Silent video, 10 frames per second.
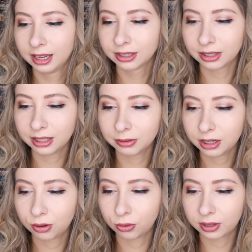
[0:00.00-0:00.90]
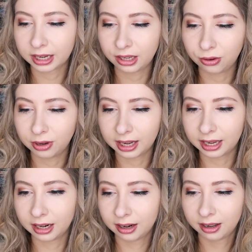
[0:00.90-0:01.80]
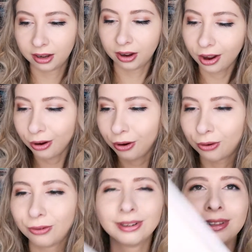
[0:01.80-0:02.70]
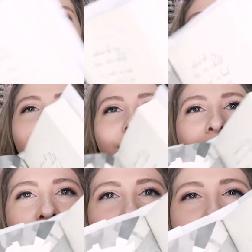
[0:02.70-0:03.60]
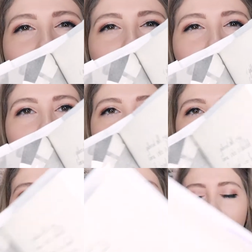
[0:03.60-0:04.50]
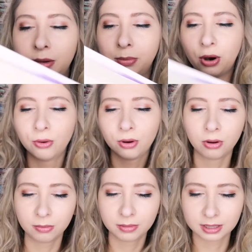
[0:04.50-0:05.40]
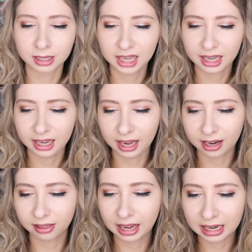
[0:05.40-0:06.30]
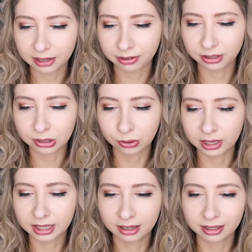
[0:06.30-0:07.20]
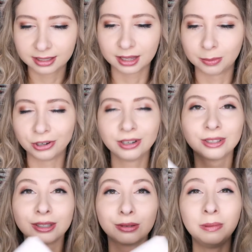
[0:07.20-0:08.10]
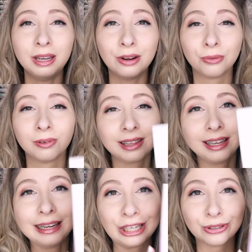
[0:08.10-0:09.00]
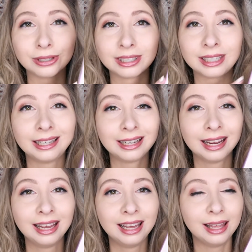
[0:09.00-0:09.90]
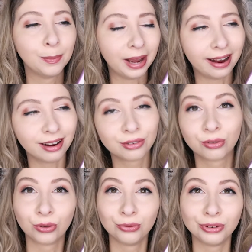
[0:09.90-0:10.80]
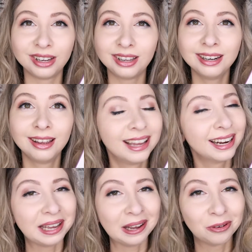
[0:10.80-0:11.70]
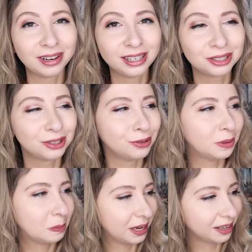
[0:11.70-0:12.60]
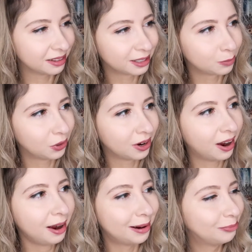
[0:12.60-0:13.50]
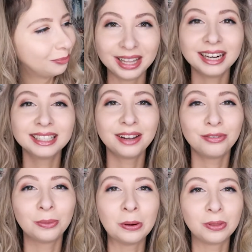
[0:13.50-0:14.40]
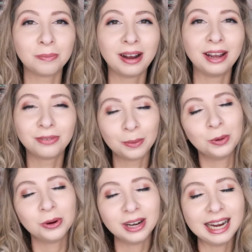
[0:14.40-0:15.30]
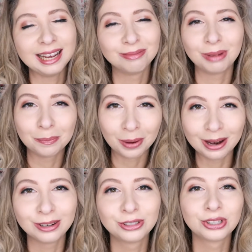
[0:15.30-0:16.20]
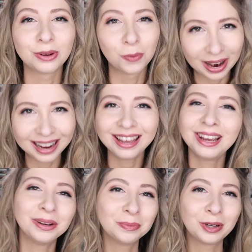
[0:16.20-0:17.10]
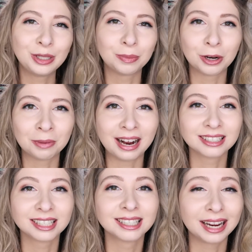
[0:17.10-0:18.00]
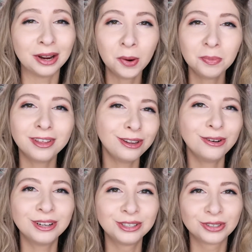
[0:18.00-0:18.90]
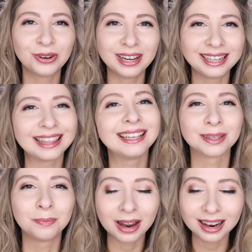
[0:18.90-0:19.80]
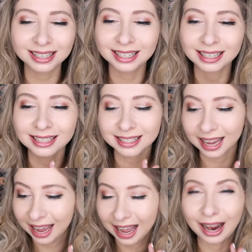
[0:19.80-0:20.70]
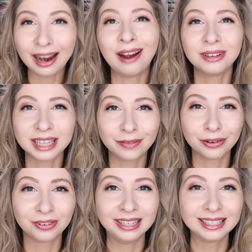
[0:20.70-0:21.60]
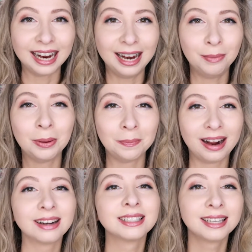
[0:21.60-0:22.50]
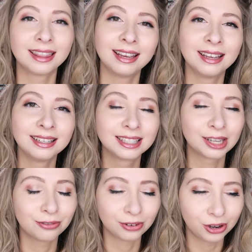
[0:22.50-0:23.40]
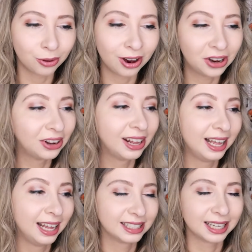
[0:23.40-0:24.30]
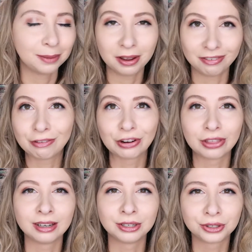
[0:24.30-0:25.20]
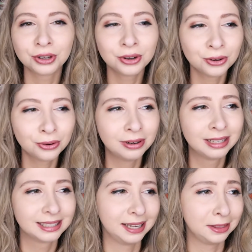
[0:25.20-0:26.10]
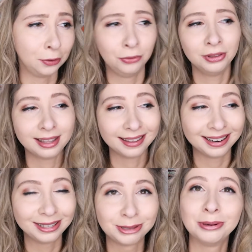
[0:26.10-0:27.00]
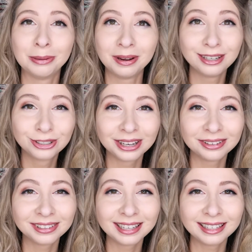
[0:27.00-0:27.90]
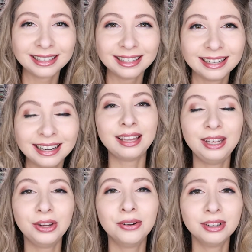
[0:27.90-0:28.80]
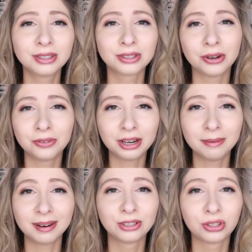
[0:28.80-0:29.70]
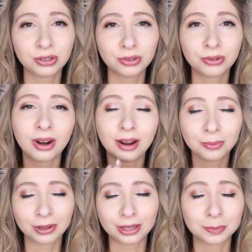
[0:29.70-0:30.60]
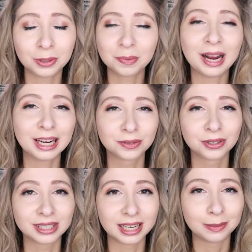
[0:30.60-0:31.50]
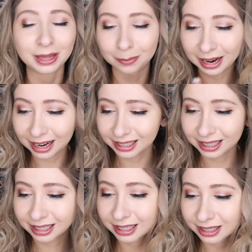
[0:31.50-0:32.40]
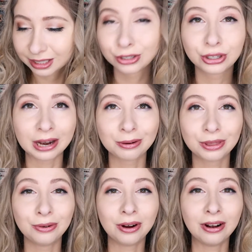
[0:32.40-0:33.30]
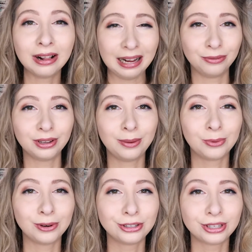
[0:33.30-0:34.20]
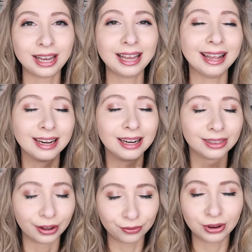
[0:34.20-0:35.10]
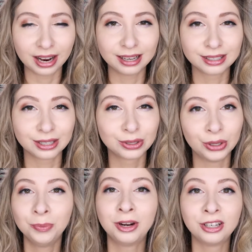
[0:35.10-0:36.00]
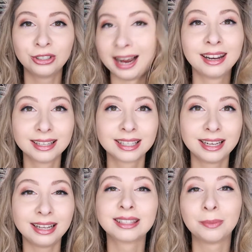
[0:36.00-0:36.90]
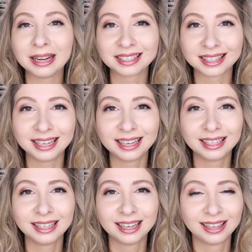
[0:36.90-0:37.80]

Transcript: So that's really cool that you get, oh, like, yeah, there's illustrations and poems and a lot of different storytellings to the book. So this will be a really interesting, impactful read, and I can't wait to pick this book up. that is it for both my February and my March YA Unplugged book boxes. I hope that you enjoyed these unboxings. I always have a fun time unboxing things for you all. It's like my favorite thing to do. It's like the only thing I do on my channel lately. Thank you so very much to Unplugged Book Box for sending me the boxes to share with you all. I really appreciate and love you guys so much. Honestly, it's the best thing,